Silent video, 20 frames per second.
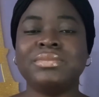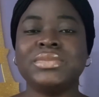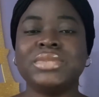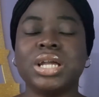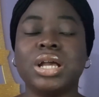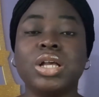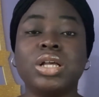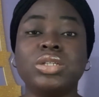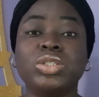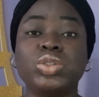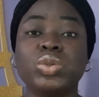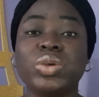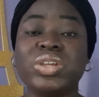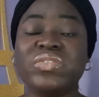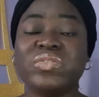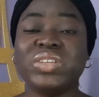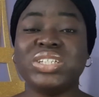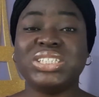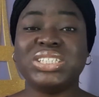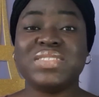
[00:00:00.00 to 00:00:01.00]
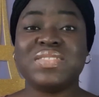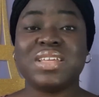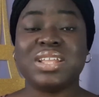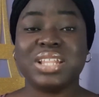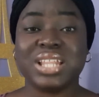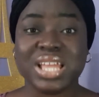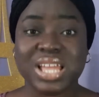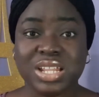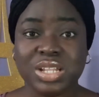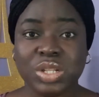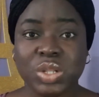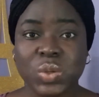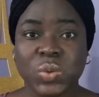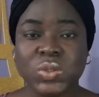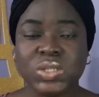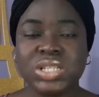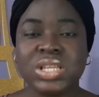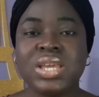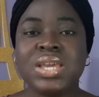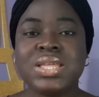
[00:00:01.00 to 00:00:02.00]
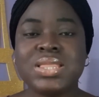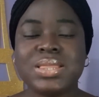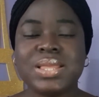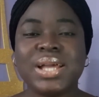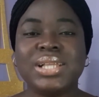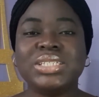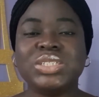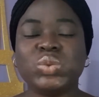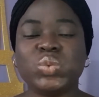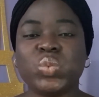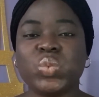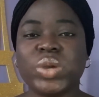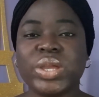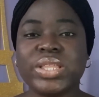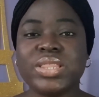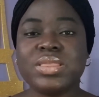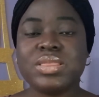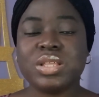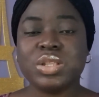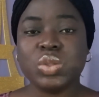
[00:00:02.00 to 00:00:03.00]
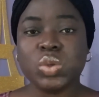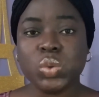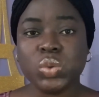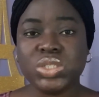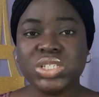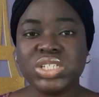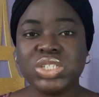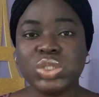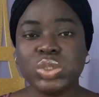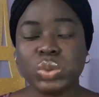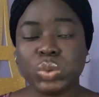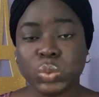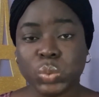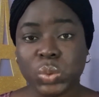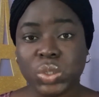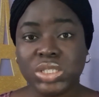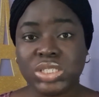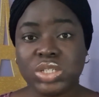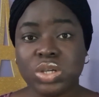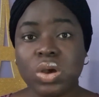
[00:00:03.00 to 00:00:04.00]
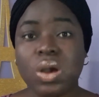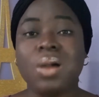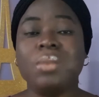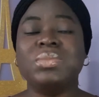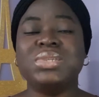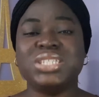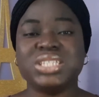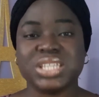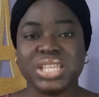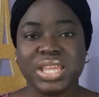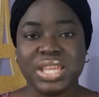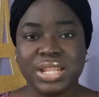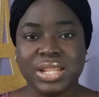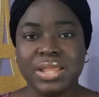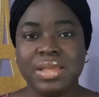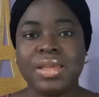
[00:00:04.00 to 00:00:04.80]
if it's the landlord, that's when the notice to quit comes in.